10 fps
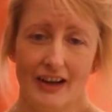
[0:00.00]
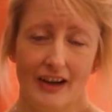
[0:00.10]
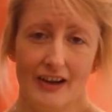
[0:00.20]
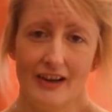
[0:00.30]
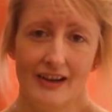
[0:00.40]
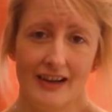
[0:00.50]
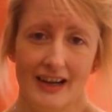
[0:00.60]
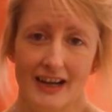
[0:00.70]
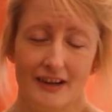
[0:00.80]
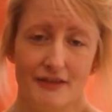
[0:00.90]
her
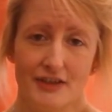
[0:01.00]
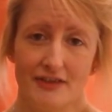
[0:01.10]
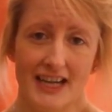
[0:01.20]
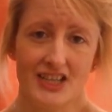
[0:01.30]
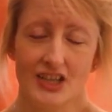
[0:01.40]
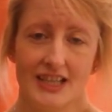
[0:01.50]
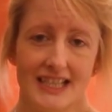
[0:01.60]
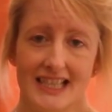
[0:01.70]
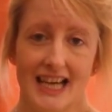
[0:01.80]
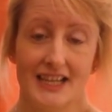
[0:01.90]

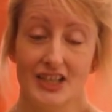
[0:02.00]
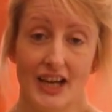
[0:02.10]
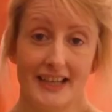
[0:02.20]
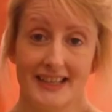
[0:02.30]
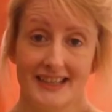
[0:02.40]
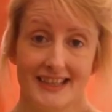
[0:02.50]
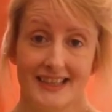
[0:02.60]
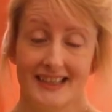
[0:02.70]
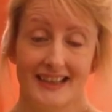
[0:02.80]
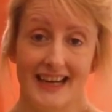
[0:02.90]
refashions are
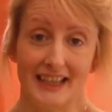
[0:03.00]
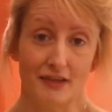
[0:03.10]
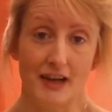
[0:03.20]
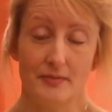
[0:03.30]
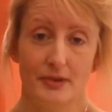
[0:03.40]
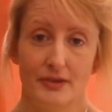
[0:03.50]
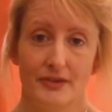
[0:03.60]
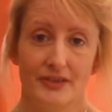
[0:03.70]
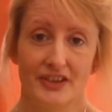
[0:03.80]
just incredible.